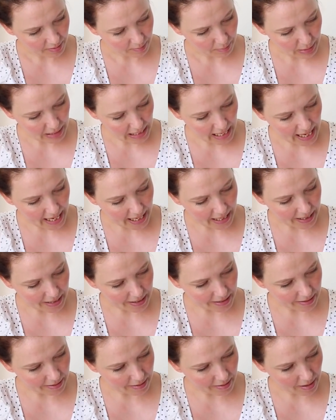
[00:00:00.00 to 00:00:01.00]
plain
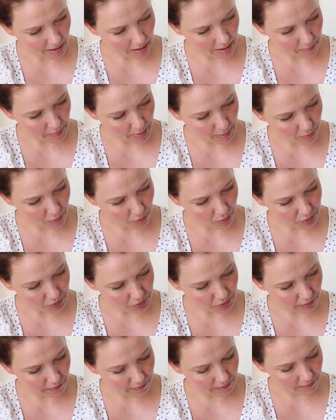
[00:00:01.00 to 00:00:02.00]
and a bit more
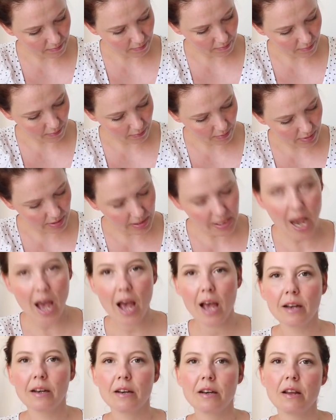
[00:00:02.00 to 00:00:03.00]
sort of
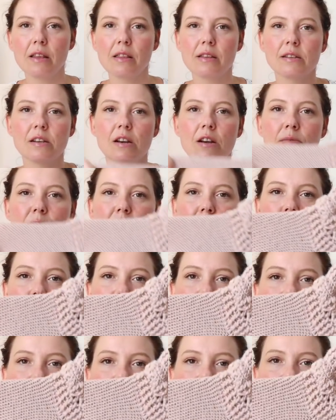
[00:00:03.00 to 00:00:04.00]
tan, and other times it
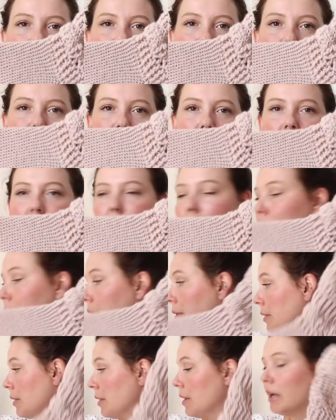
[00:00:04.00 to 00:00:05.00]
looks lovely in pink.
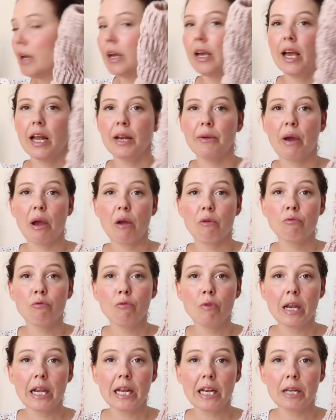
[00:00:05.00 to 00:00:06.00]
Anyway, I
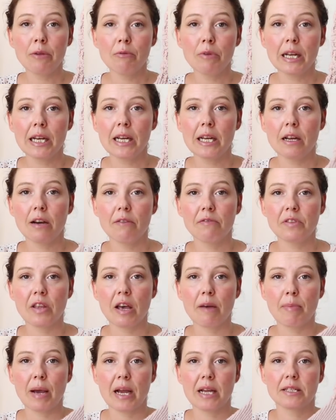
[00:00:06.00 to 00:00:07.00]
really, really loved
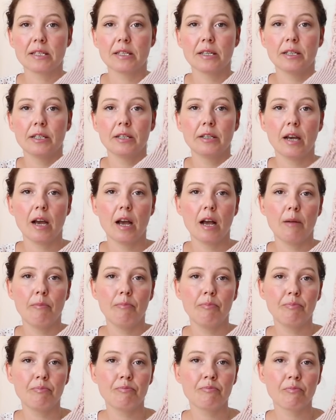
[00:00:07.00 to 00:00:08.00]
that pattern.
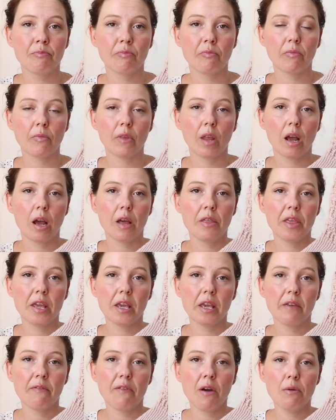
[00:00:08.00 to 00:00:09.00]
I
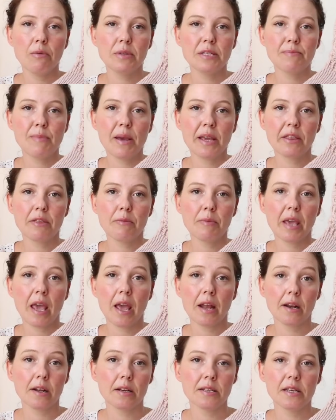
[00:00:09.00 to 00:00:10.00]
think if I were to make them
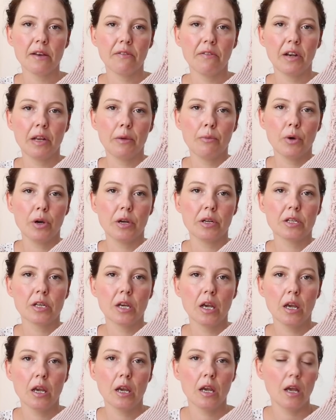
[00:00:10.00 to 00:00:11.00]
again, I definitely would.
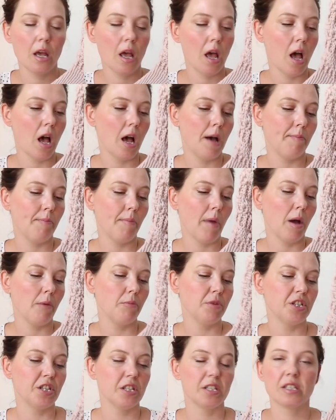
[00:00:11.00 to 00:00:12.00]
I
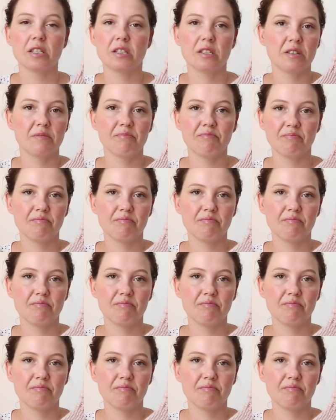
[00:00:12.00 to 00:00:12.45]
would just